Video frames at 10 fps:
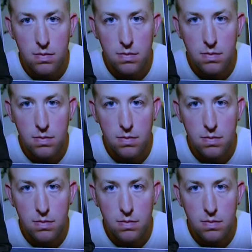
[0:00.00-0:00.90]

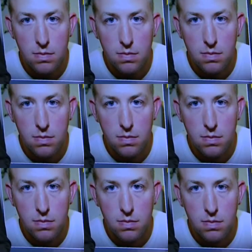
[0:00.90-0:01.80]

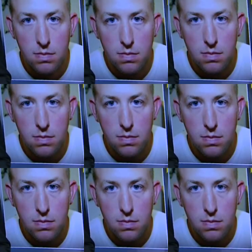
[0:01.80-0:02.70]

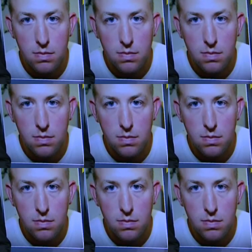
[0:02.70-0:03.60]

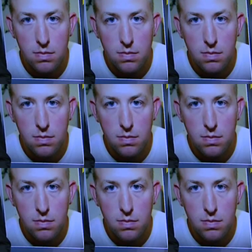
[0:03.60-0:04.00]
No words are spoken by the person on screen.